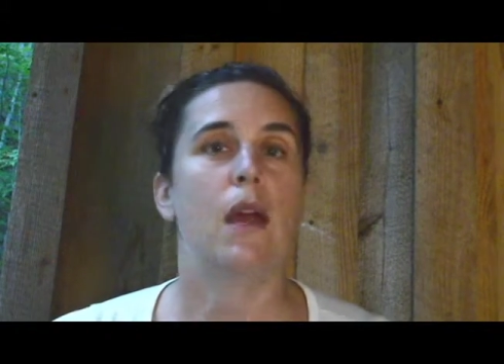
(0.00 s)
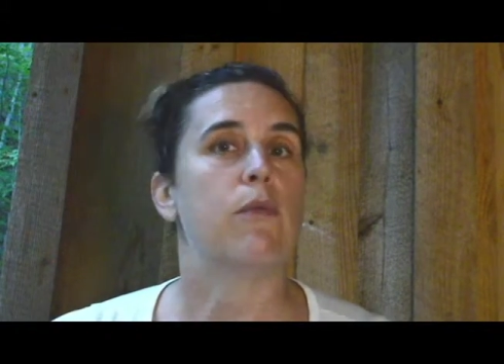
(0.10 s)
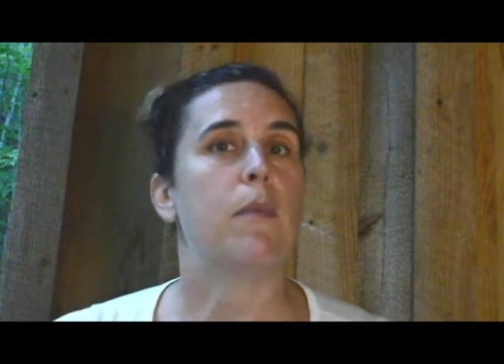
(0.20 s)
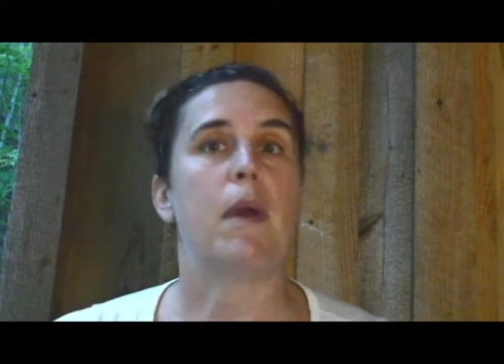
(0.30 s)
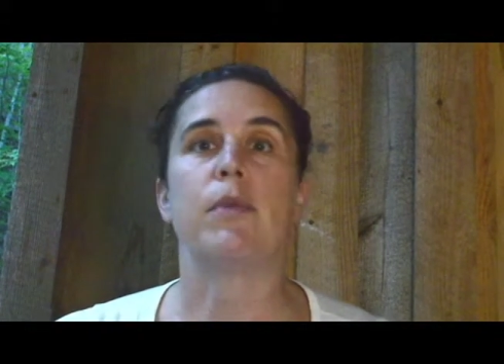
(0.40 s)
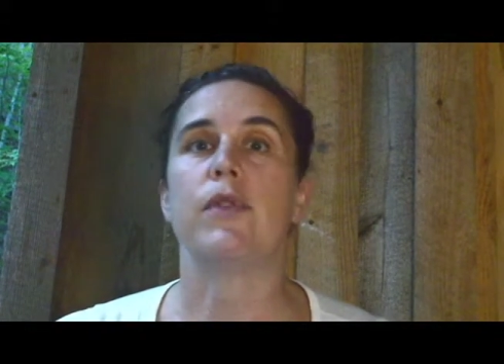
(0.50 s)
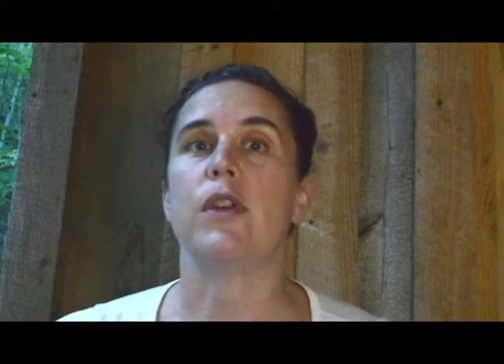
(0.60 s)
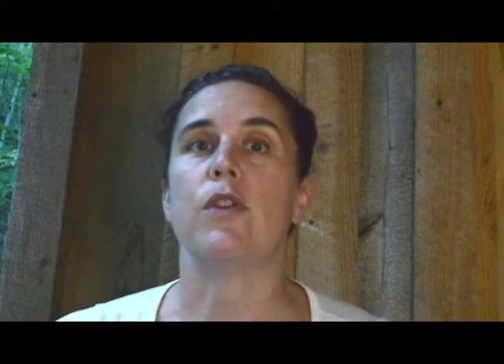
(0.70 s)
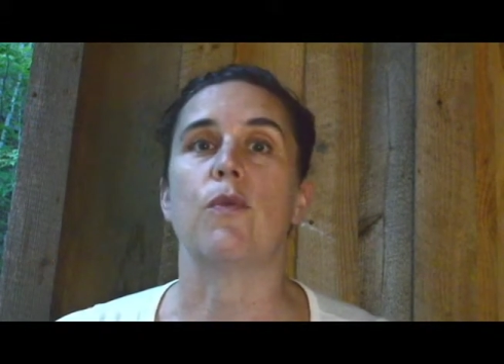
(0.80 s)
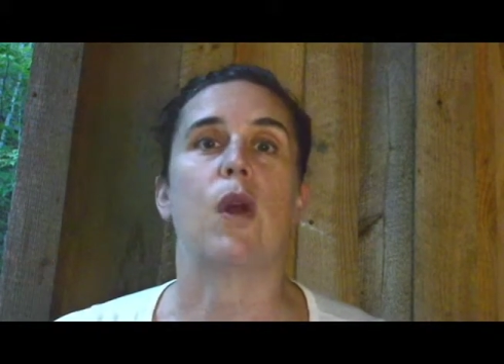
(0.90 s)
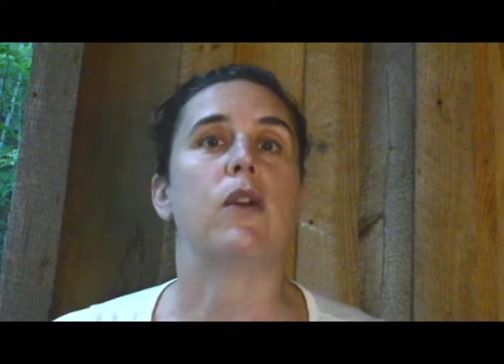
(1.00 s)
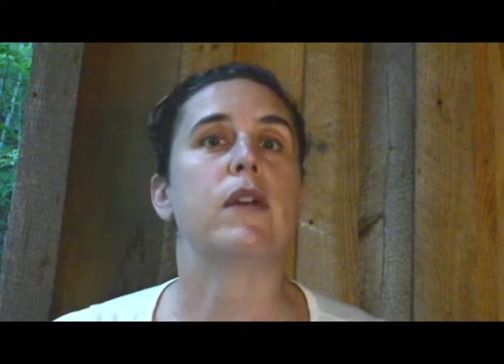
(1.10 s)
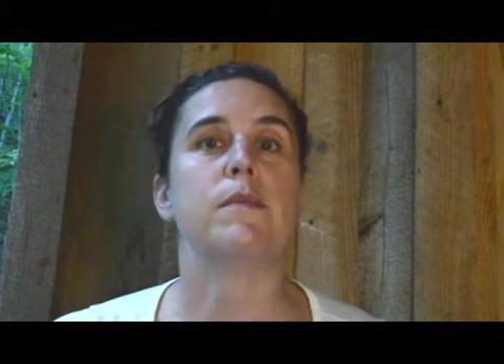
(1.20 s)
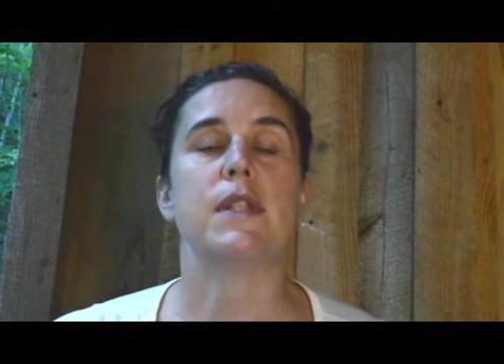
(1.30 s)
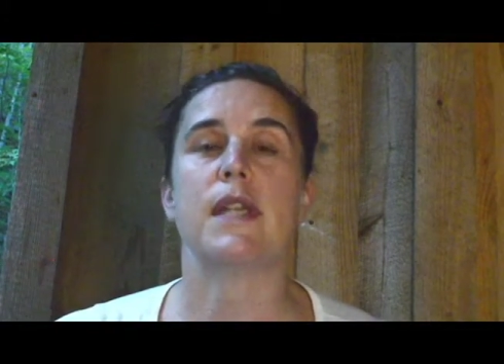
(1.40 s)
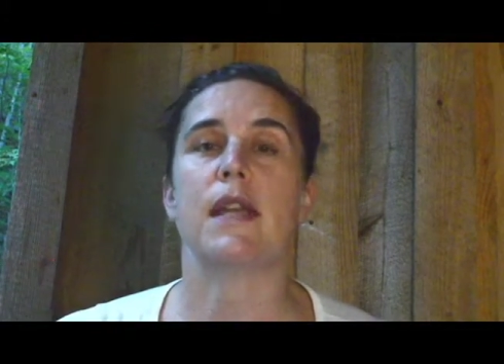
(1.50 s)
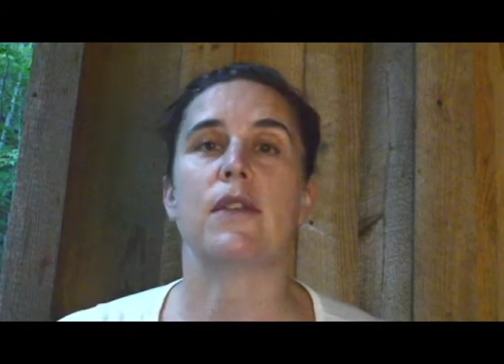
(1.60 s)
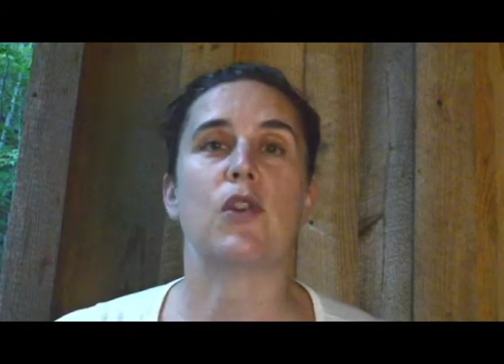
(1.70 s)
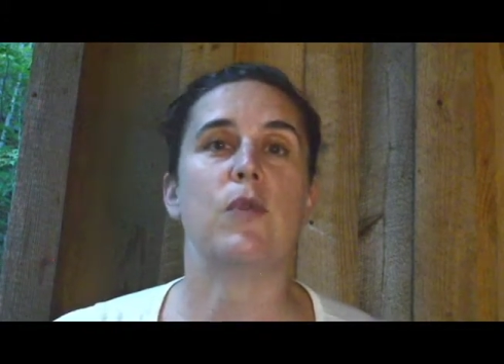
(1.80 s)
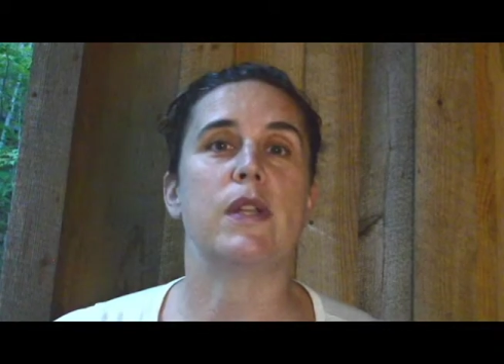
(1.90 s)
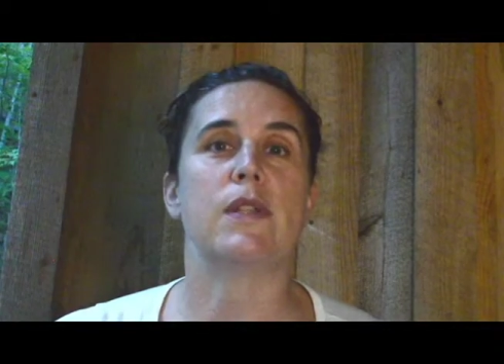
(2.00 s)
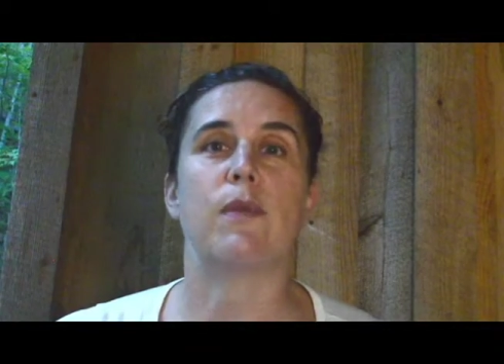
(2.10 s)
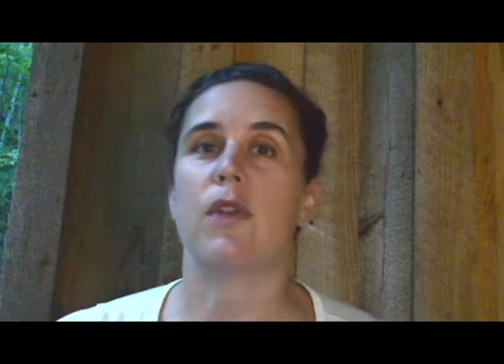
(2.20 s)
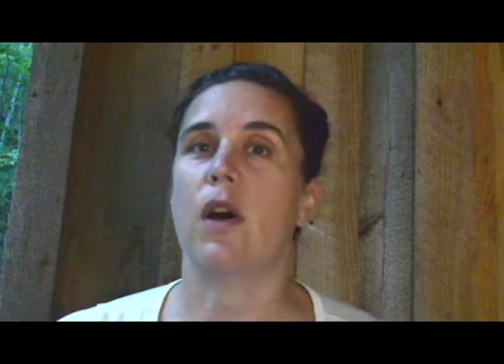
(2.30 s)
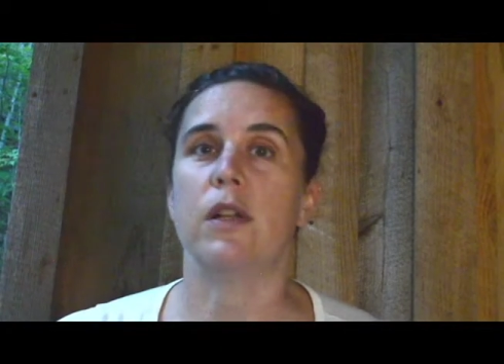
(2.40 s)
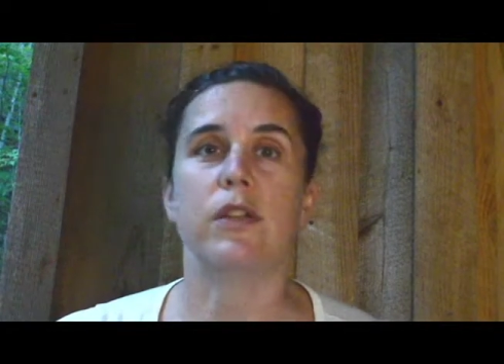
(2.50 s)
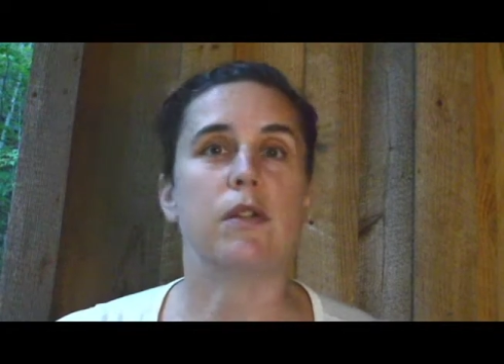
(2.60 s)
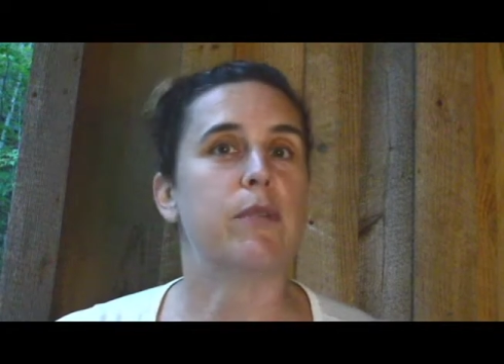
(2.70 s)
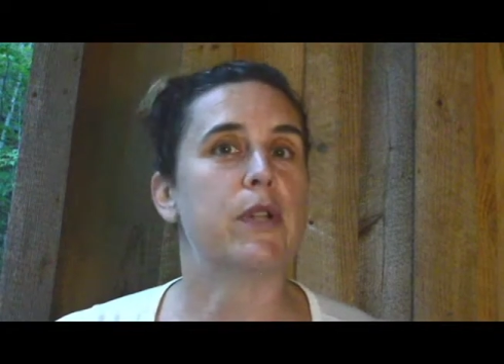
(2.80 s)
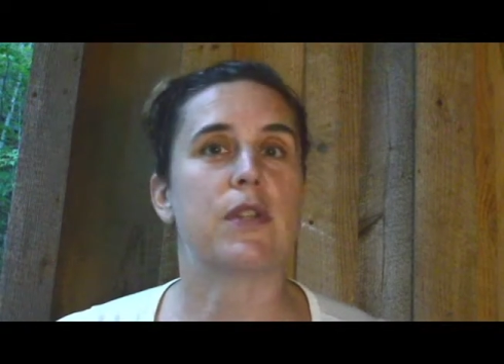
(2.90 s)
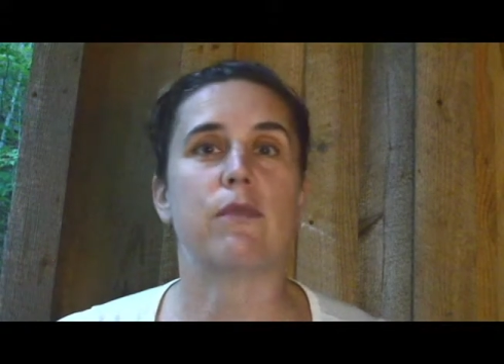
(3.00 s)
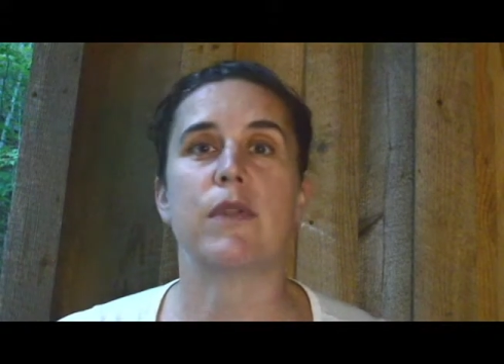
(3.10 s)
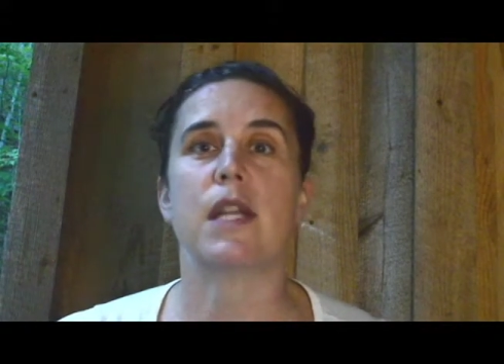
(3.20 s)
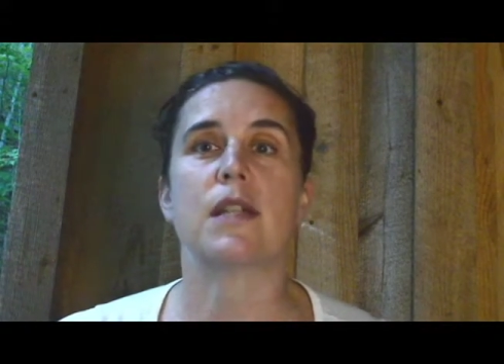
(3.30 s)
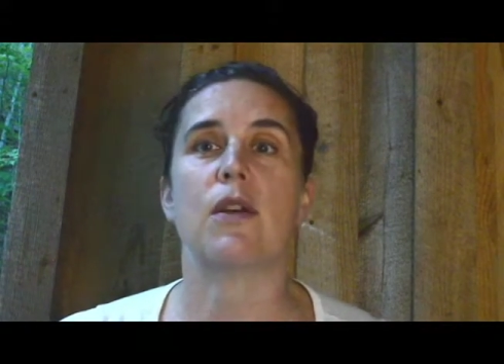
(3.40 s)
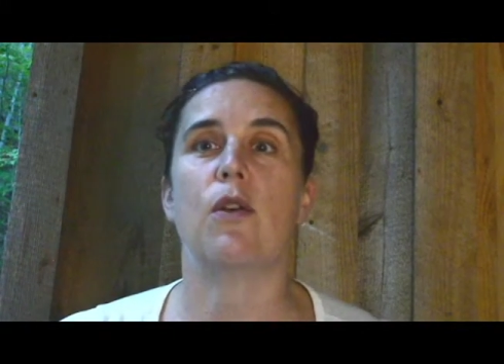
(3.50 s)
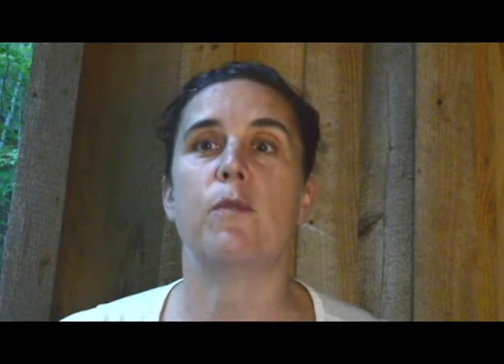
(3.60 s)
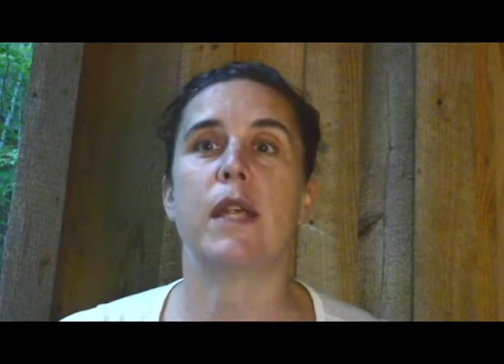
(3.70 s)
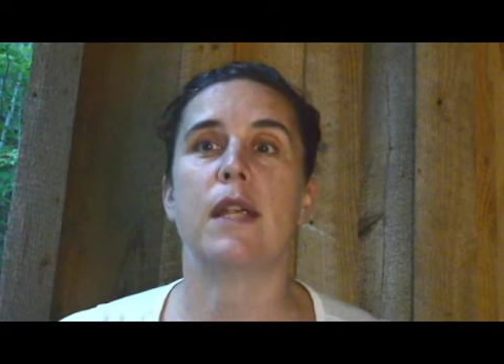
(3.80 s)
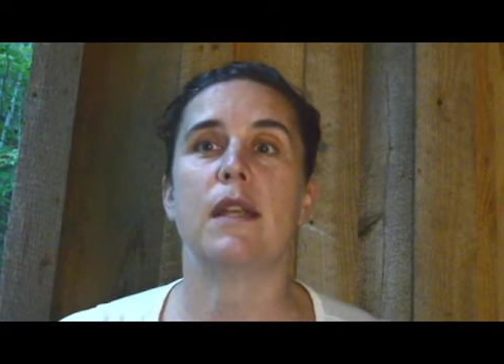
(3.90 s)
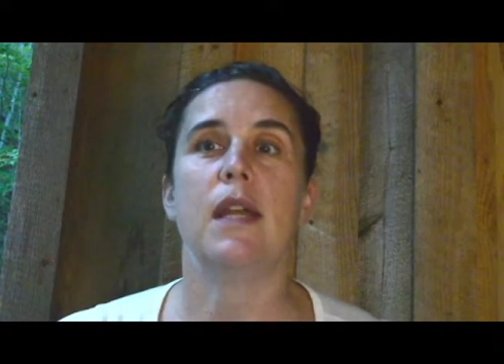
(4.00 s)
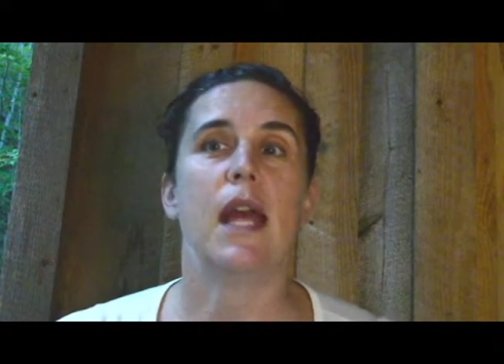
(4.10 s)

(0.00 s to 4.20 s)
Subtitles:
Remember that you're welcome to take the quiz with all your books and readings open,